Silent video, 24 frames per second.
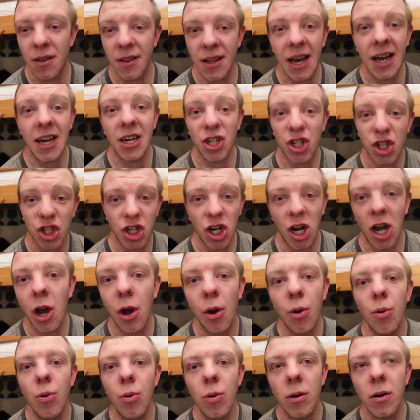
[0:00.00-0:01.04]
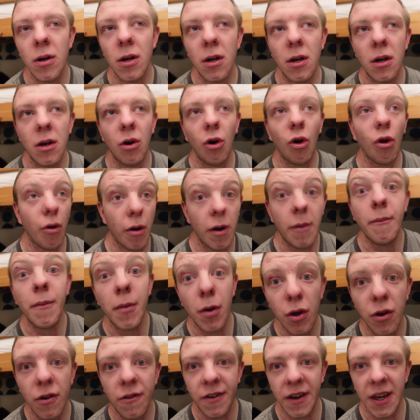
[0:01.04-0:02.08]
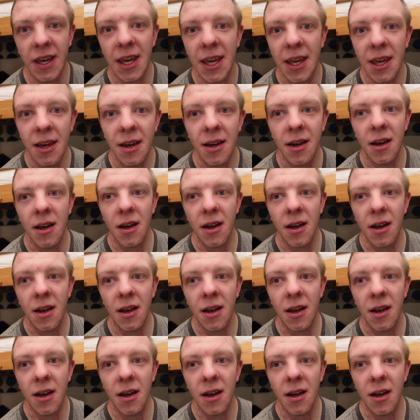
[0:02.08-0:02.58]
that a show or a movie